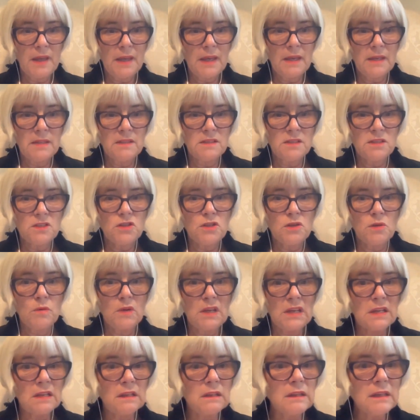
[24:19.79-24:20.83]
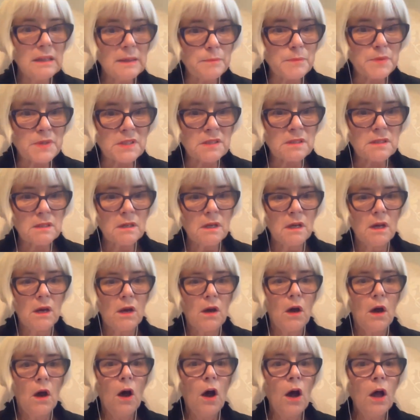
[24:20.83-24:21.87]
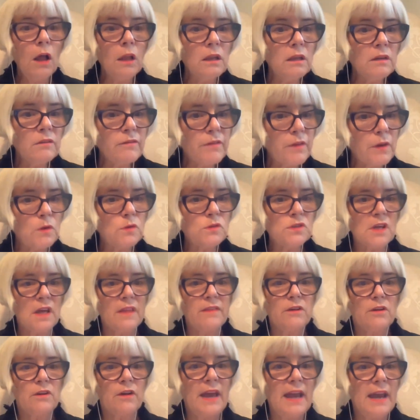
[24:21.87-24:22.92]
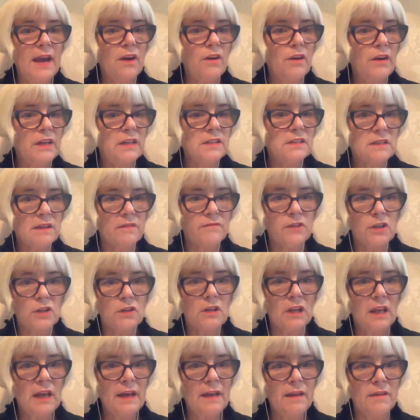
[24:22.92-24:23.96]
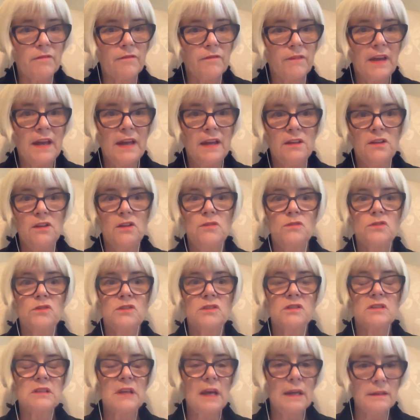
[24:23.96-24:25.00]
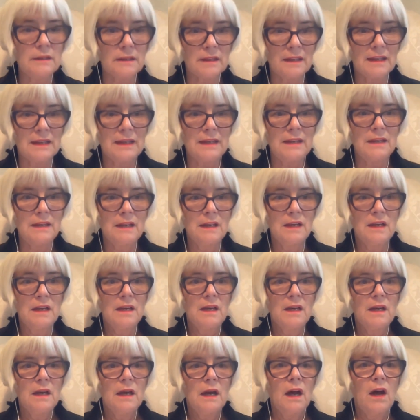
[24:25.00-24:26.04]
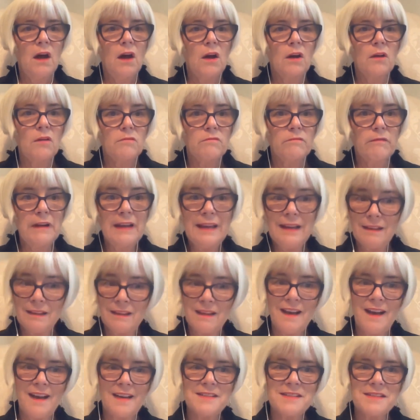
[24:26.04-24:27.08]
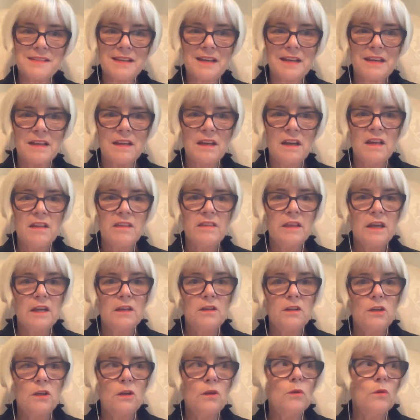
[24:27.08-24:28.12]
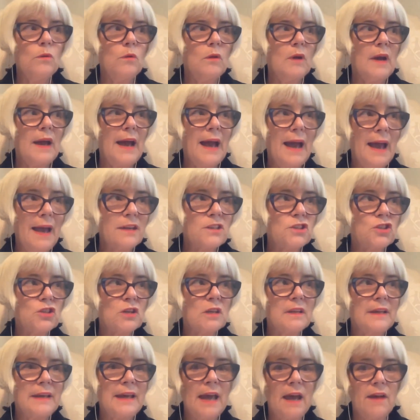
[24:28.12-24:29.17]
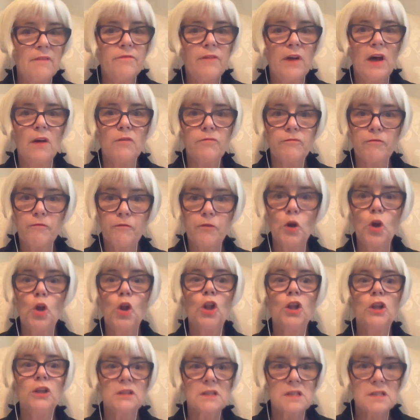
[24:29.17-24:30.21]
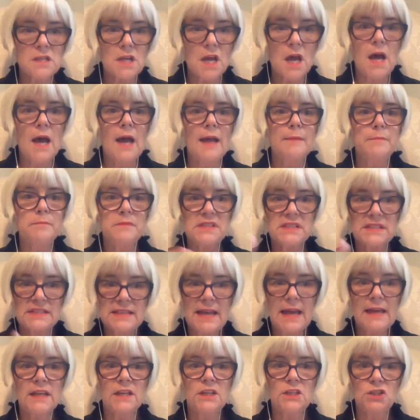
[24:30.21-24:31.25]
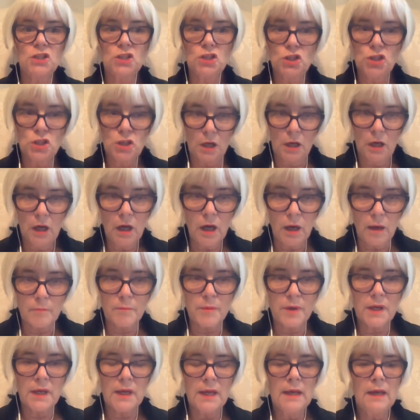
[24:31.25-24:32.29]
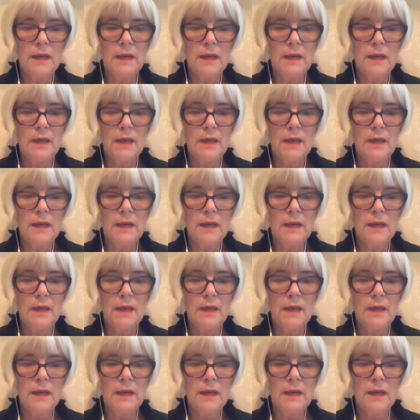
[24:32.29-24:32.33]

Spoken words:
begins to eclipse all of those other areas of your life, and you suddenly are realizing that you actually have a full-time second job